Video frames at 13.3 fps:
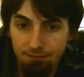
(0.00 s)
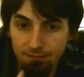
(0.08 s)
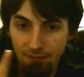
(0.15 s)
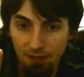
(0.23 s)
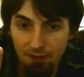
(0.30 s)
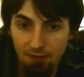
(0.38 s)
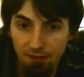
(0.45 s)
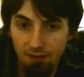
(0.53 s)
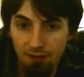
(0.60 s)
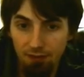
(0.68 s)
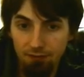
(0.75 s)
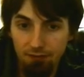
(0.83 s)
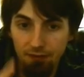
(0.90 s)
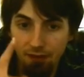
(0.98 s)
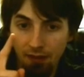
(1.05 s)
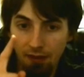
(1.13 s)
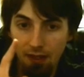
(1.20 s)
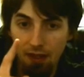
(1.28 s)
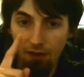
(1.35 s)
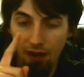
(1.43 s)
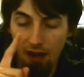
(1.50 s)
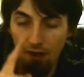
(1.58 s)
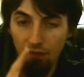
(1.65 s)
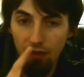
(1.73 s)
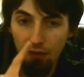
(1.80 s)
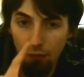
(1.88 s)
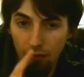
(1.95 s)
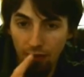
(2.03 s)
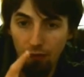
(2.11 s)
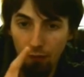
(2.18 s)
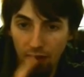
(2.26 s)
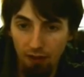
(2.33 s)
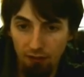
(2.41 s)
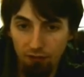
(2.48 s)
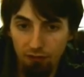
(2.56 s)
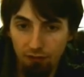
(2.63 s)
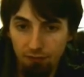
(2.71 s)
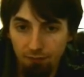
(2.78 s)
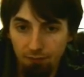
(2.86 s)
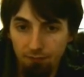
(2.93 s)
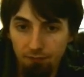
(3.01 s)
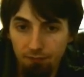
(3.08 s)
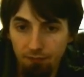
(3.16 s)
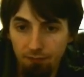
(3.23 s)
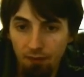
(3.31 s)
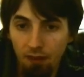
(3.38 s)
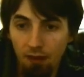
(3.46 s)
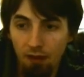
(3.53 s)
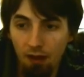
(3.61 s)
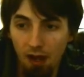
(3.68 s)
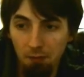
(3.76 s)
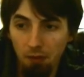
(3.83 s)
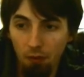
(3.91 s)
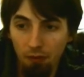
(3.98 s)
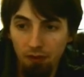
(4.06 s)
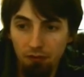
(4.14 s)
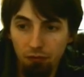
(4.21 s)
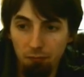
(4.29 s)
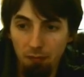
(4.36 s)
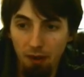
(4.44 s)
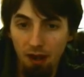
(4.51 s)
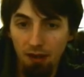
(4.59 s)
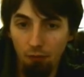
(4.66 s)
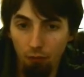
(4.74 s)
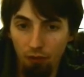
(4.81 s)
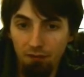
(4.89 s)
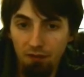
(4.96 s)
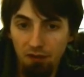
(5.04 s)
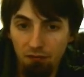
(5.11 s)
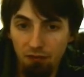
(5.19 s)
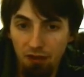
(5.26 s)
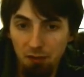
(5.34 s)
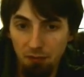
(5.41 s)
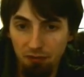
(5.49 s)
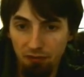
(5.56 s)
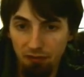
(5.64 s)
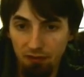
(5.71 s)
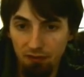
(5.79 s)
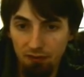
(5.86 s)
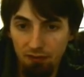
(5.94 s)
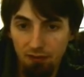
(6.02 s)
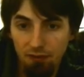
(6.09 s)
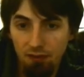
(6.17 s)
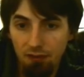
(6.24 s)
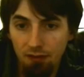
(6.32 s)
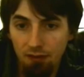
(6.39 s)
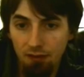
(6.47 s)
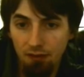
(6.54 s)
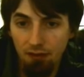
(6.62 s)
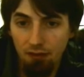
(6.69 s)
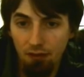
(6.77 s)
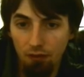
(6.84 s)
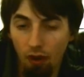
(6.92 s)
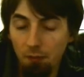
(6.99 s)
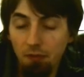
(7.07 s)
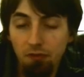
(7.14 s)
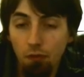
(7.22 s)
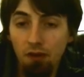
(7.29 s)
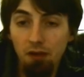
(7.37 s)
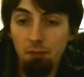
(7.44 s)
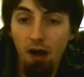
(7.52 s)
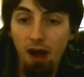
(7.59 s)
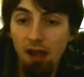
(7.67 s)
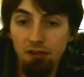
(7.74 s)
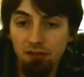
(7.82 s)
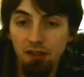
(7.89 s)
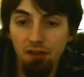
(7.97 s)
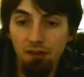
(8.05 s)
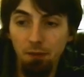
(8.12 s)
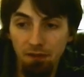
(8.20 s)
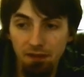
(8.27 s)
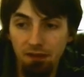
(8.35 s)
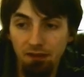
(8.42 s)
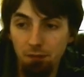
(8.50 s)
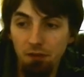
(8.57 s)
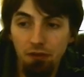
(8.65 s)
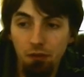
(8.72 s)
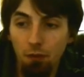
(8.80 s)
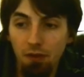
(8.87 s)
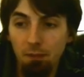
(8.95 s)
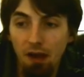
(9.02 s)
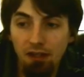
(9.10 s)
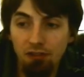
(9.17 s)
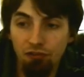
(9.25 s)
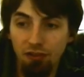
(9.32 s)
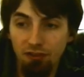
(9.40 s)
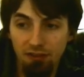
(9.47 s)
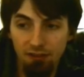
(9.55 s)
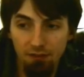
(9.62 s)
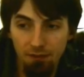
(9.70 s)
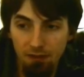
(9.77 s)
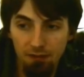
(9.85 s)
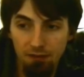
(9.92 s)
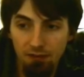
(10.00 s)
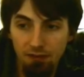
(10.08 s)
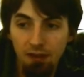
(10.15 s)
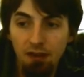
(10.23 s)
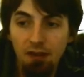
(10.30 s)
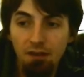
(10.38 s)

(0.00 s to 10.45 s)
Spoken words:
This is it. If I ever get really rich, I'm going to buy one of these vending machines. Or I'm just going to buy just nothing but this. I'm just going to buy shit tons of these.